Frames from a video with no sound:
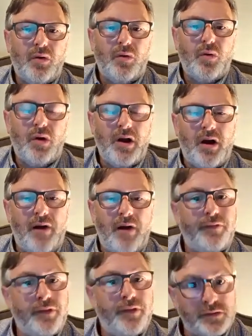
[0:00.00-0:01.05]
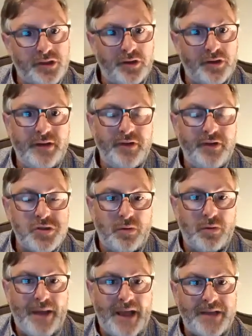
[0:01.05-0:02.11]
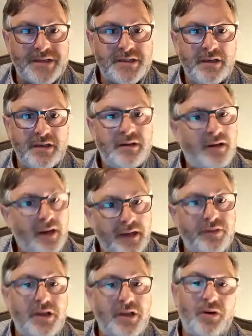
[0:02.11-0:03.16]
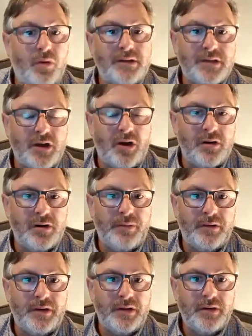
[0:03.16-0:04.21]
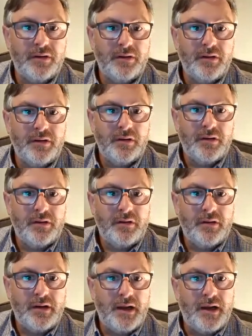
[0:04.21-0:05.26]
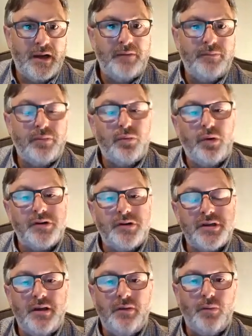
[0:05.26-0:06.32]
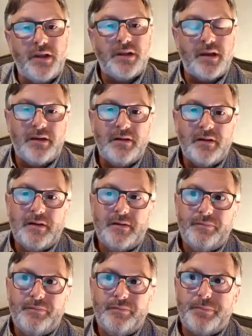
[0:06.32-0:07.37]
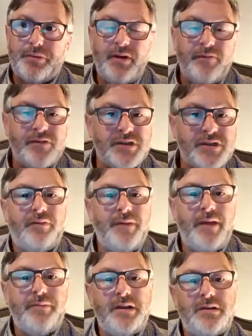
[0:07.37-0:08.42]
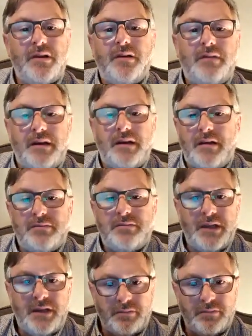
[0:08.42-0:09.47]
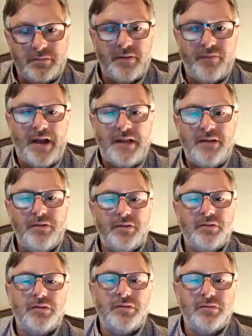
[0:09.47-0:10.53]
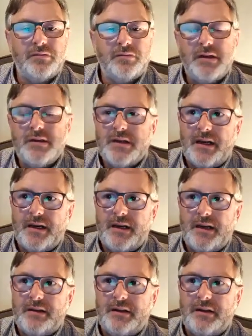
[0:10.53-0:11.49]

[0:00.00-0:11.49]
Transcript: quite often knows the other individual best and if they don't want to talk about it. Yeah. Uh, whereas with the the privacy of maybe uh, uh, like the value of doing uh,